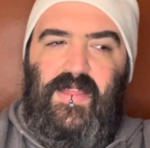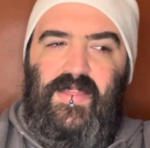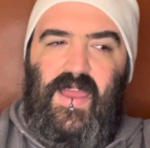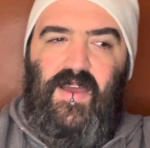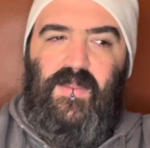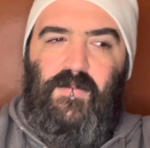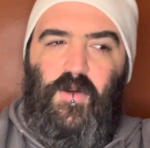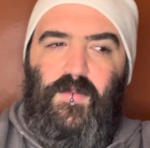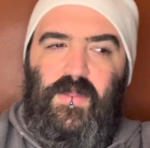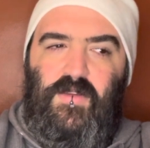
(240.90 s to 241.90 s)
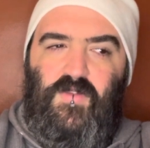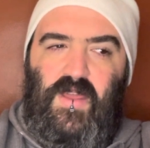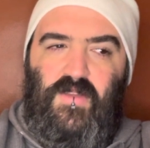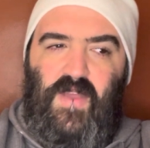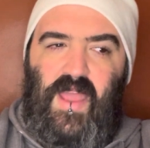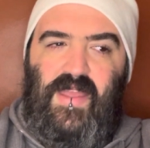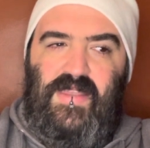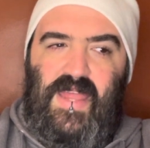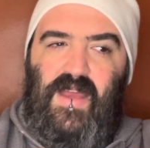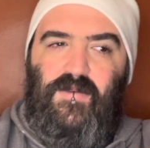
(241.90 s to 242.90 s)
that down. I'm hoping to try to track
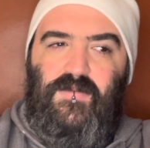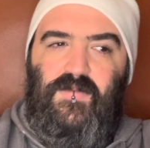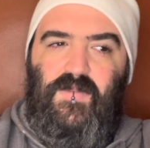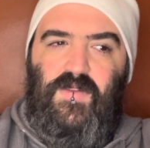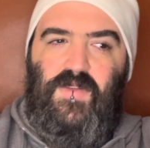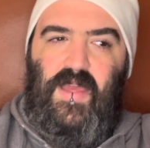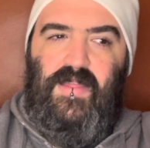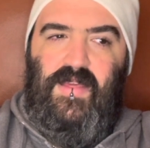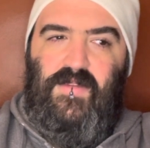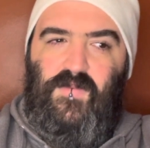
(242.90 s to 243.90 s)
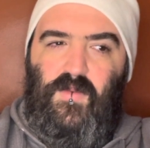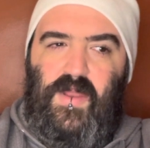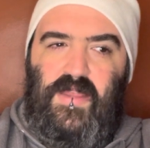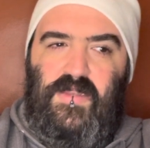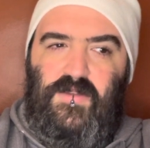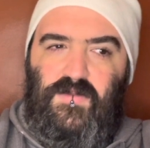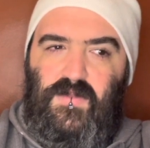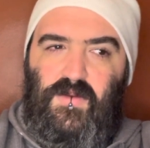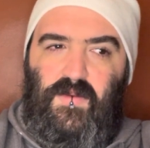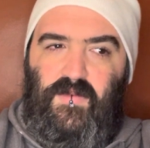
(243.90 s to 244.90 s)
it down, at least for when I do
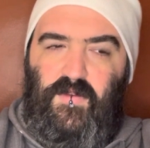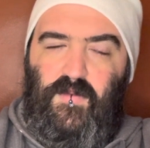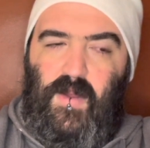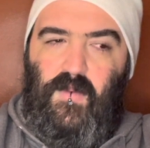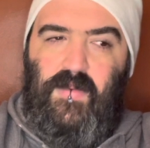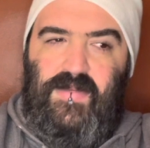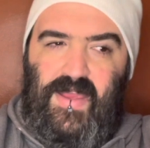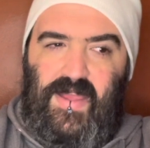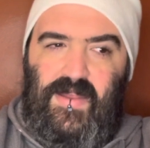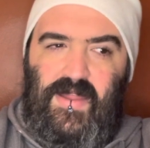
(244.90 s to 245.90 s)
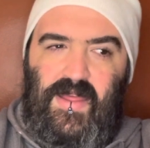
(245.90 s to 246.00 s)
the review for my website.